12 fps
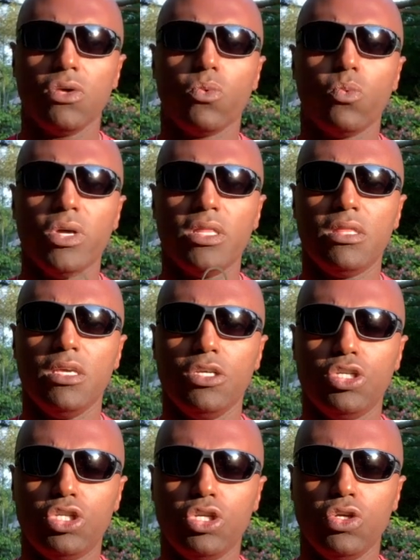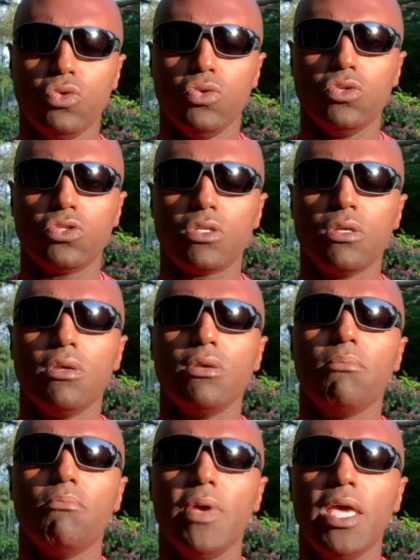with these shoes,
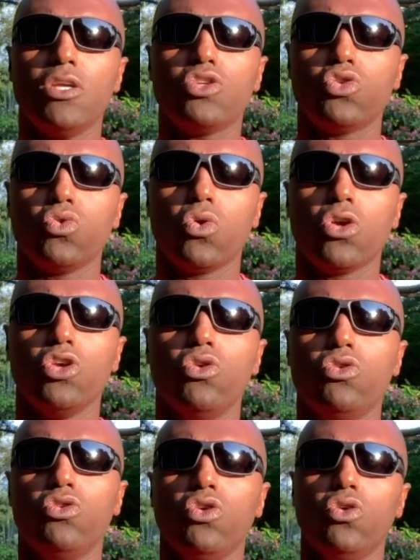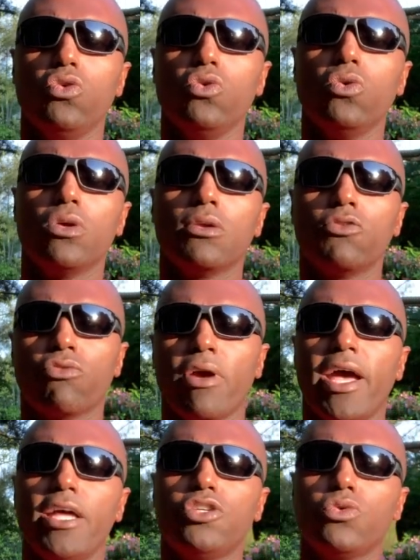make sure you do
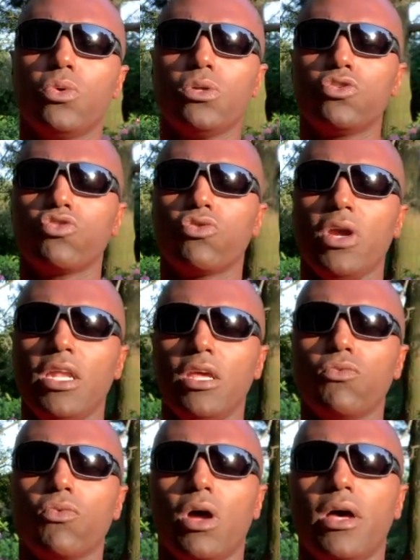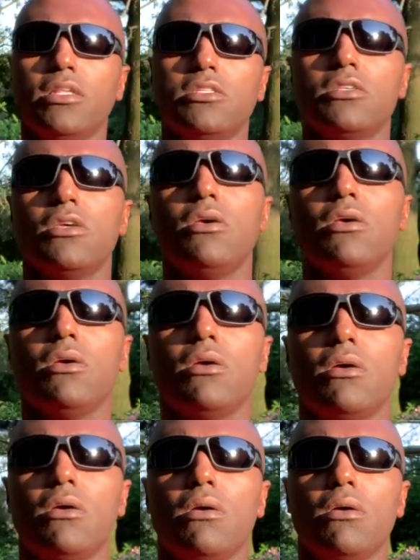gradual training runs
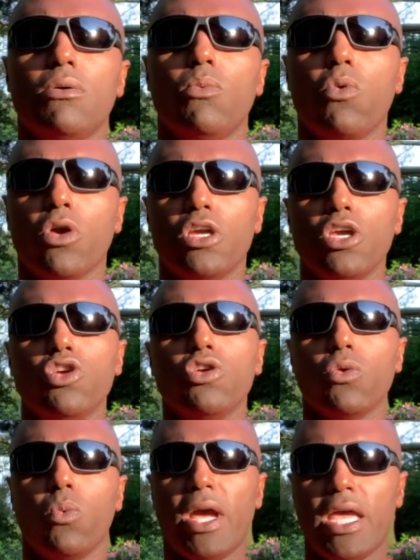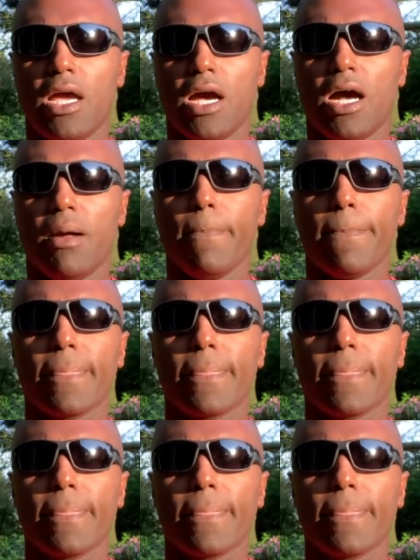working your way up.